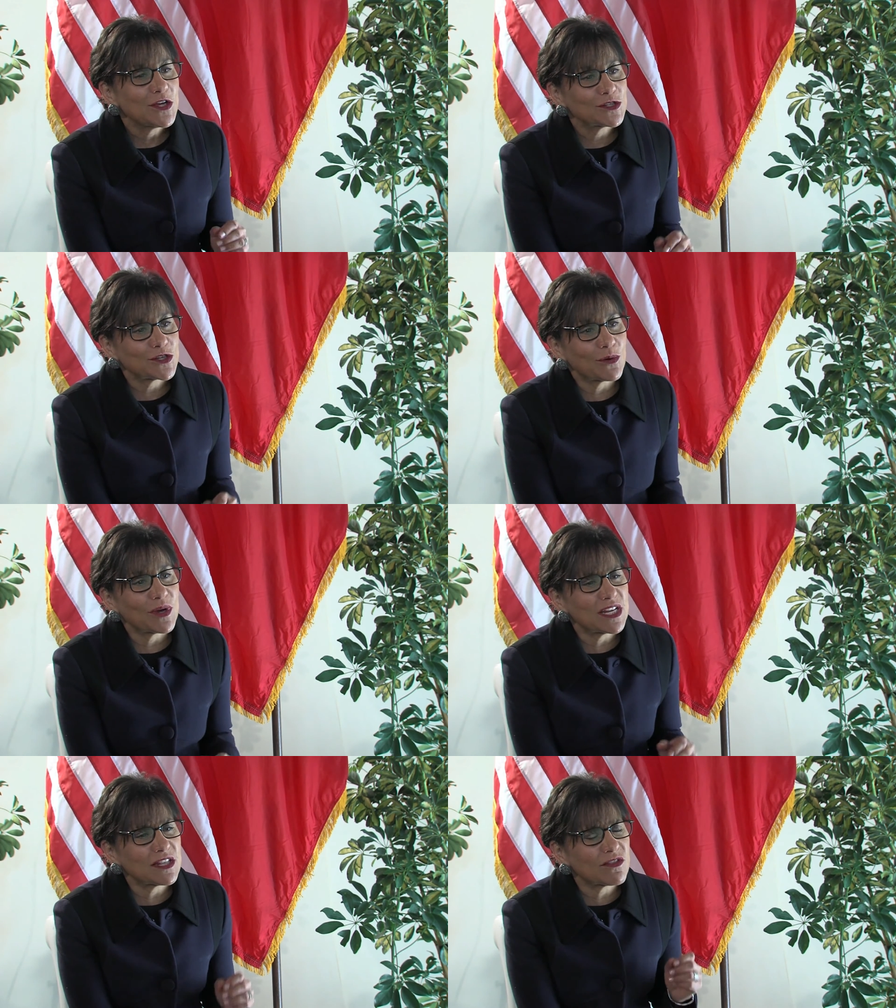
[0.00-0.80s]
So
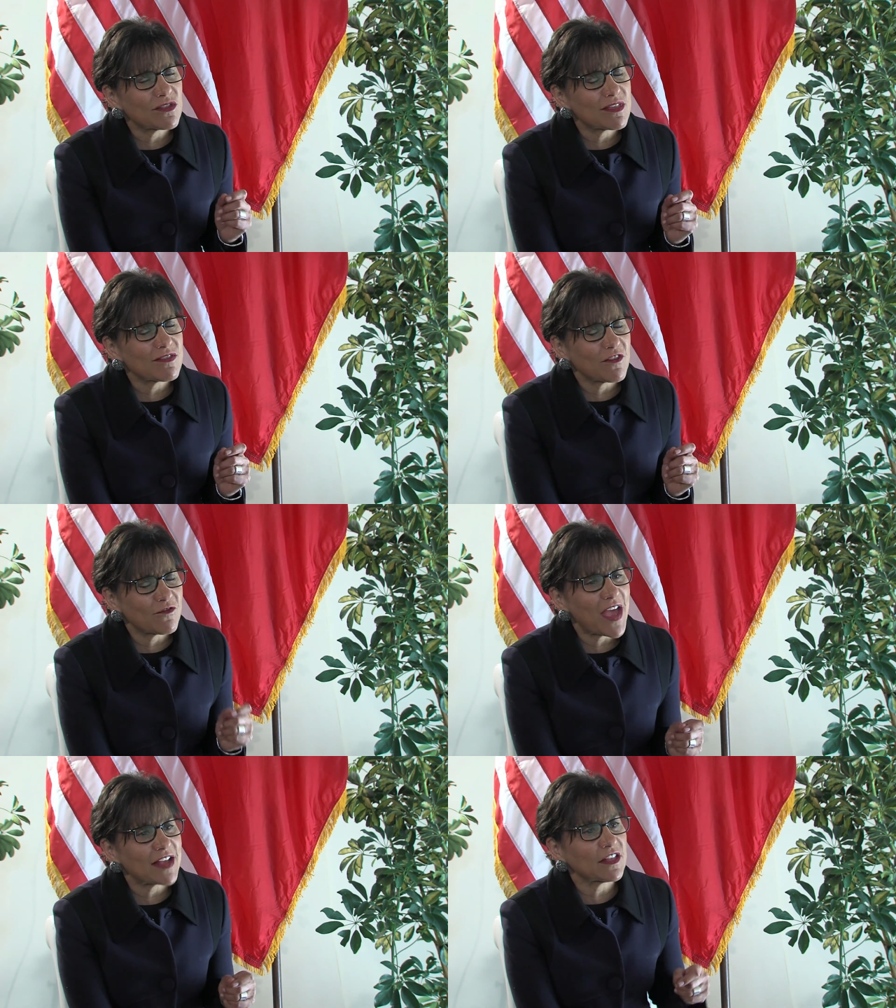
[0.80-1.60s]
it the
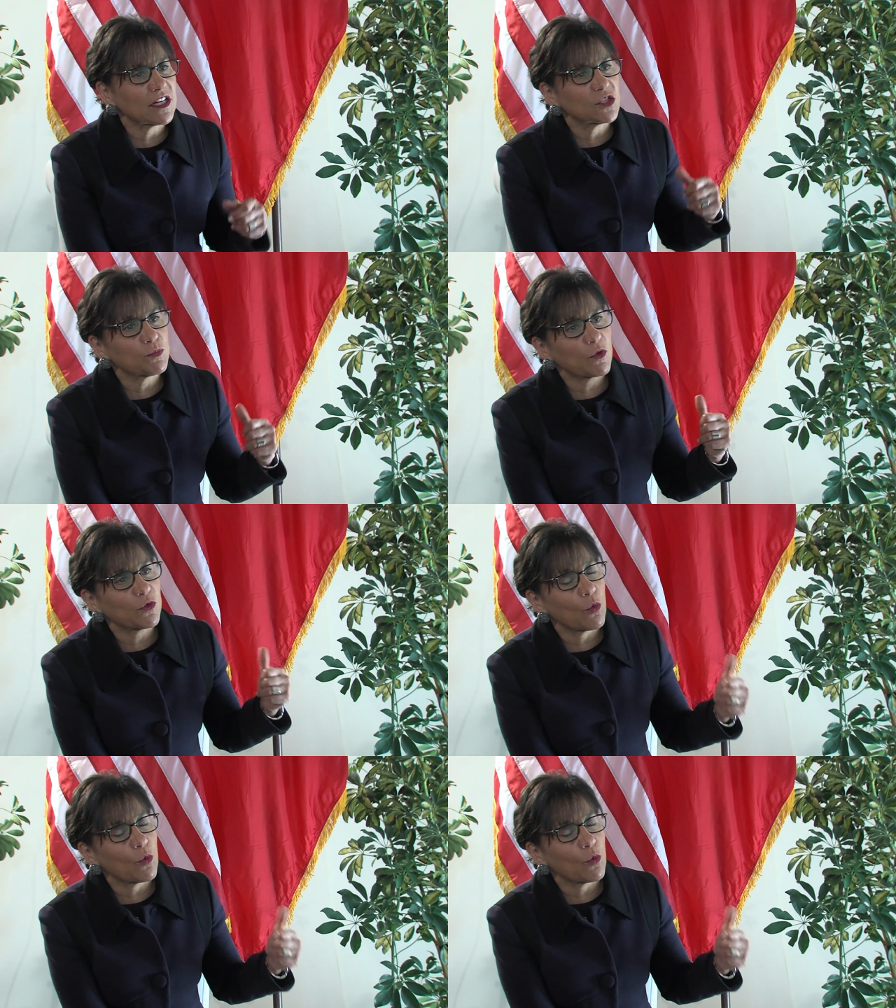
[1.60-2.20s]
fact that it's both a